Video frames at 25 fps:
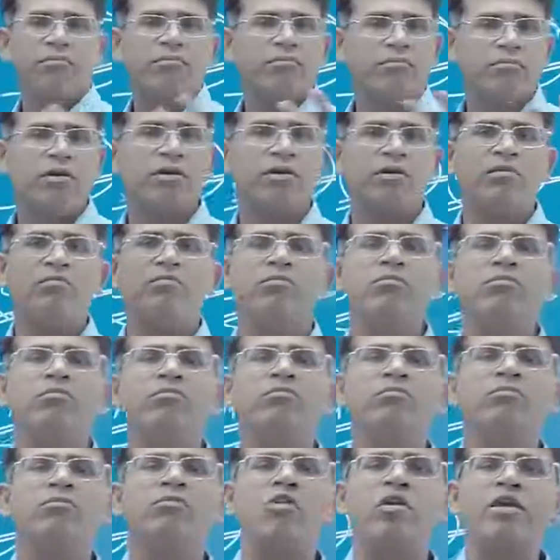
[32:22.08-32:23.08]
no,
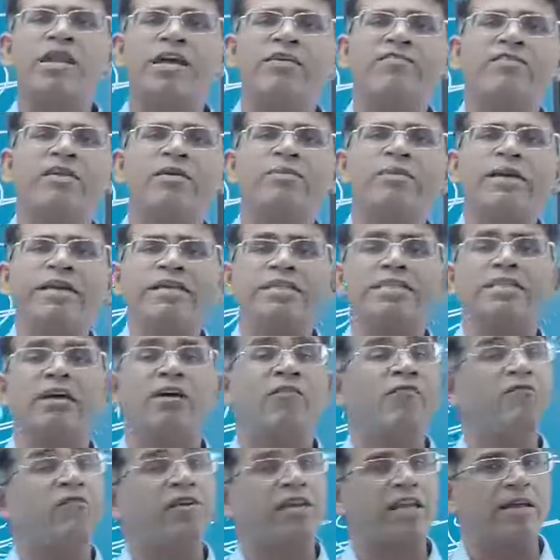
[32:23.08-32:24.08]
not everybody is
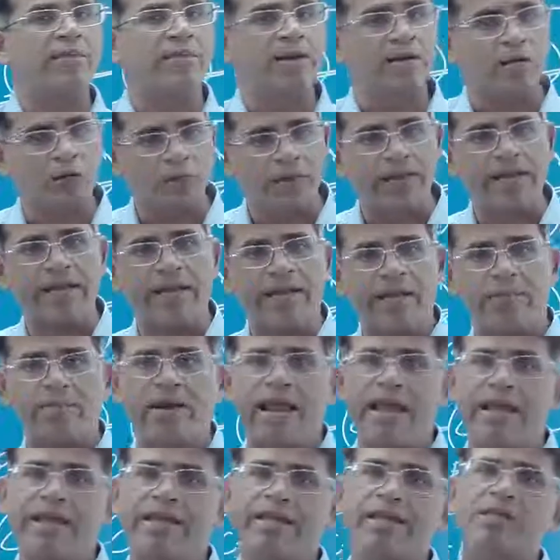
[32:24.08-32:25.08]
comfortable doing it. But
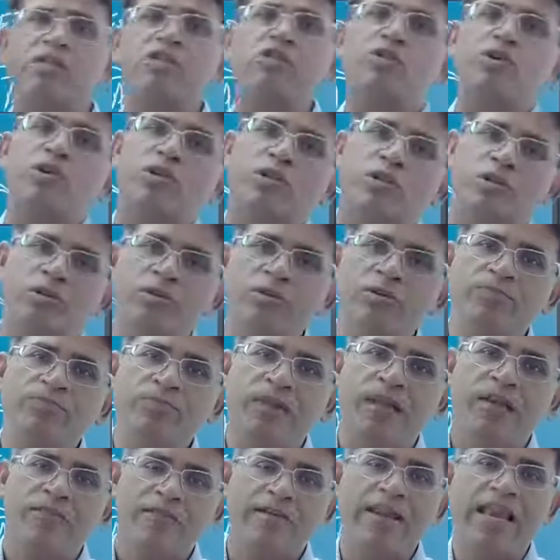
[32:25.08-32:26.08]
I can assure you,
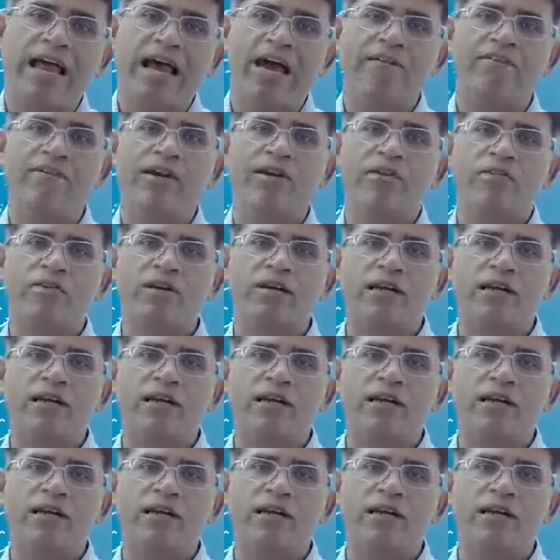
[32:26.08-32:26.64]
we'll have a good